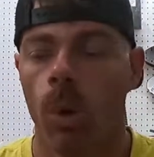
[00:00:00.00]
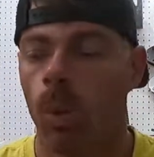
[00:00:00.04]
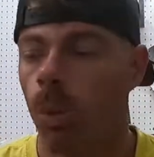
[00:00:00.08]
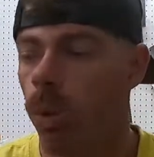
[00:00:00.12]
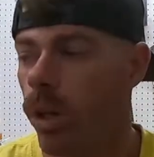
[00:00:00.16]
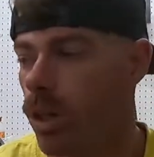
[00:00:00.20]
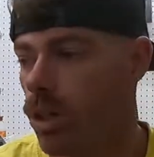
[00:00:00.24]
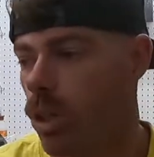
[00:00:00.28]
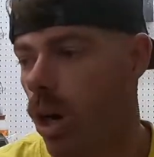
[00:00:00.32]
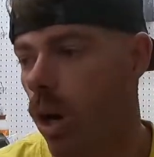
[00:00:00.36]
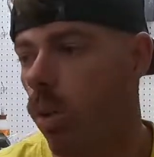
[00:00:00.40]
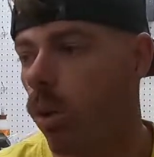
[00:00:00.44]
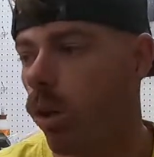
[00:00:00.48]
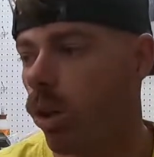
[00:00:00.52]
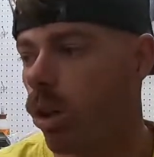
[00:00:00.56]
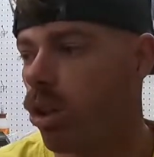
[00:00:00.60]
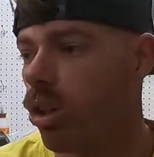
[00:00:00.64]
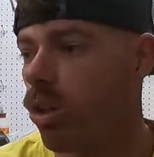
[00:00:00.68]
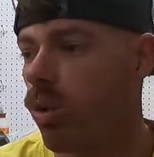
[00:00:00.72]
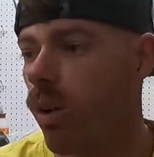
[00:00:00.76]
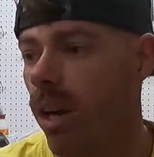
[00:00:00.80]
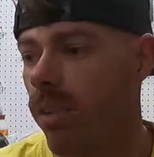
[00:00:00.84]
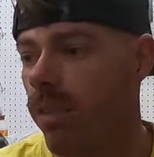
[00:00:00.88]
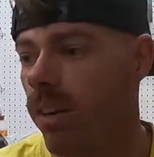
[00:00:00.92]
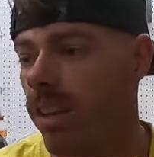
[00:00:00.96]
which I want to
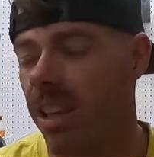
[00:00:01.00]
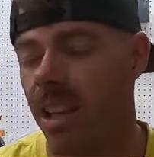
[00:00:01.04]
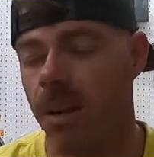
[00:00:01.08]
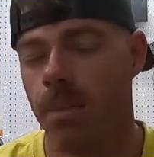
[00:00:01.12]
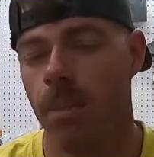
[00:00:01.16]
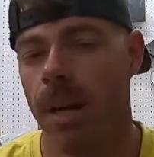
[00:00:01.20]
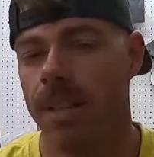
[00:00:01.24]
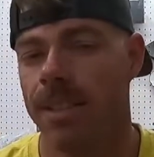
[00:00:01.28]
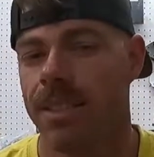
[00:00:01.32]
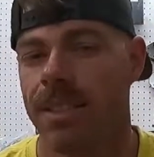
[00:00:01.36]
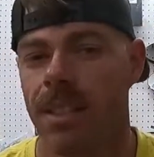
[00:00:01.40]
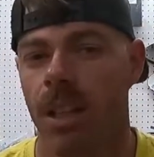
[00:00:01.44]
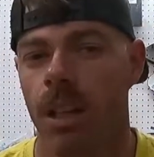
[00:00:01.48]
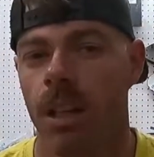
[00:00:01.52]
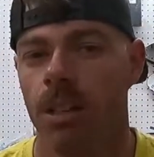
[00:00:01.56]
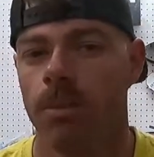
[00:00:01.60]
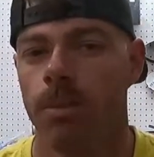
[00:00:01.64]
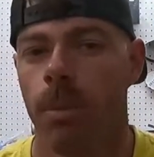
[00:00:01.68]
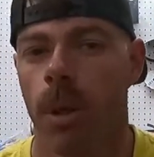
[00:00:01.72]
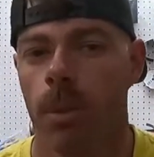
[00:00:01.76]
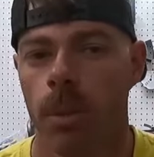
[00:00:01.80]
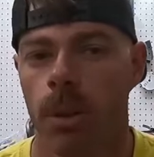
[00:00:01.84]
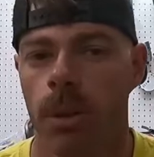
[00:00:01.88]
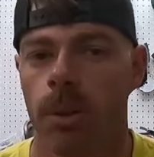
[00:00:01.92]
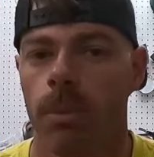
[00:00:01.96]
do everything myself,
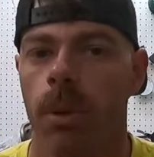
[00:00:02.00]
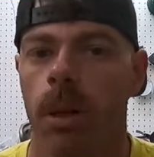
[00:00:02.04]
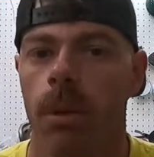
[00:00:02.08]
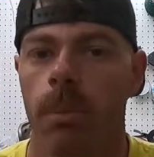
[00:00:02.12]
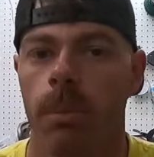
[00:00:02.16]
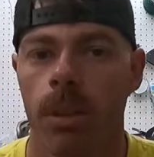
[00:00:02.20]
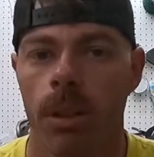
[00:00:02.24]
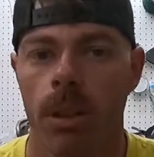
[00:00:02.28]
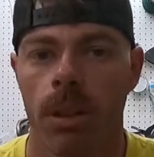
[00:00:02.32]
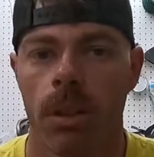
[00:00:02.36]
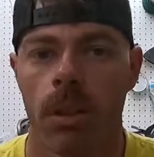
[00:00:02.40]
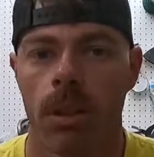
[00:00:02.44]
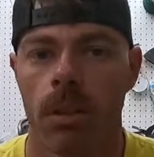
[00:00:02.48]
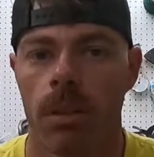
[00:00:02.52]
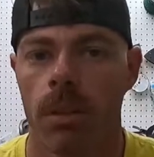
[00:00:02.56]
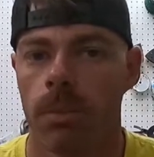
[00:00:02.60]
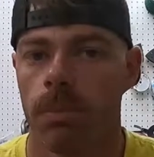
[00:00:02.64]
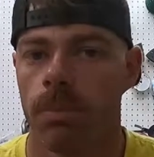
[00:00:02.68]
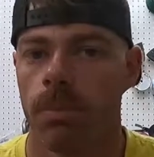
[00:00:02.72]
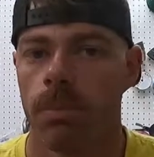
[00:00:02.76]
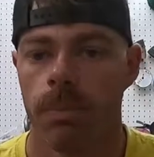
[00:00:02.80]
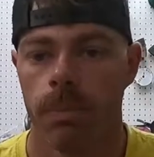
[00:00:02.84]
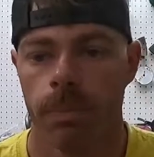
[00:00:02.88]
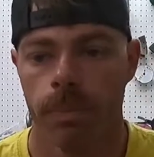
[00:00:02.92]
bumper to bumper.